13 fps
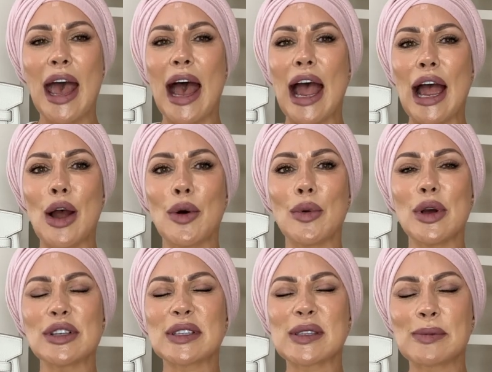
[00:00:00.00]
how
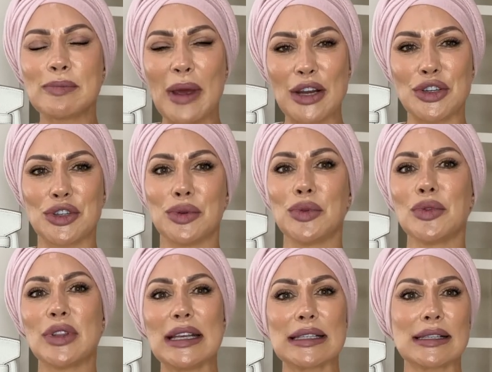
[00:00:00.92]
special
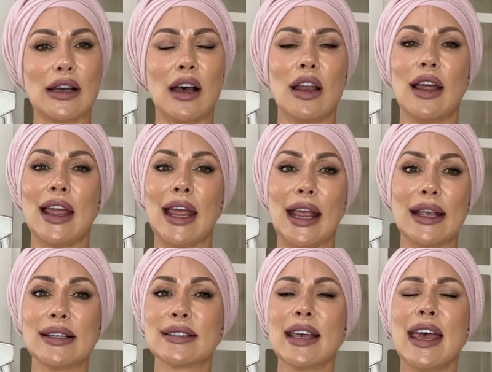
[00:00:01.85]
this colour
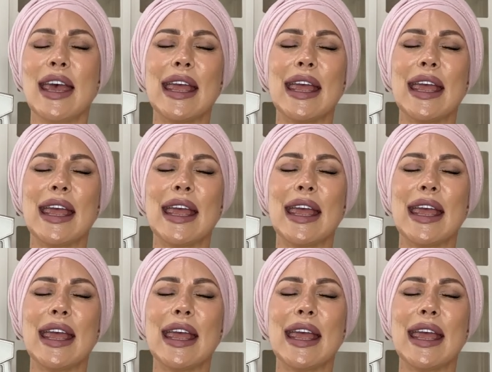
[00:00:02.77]
is.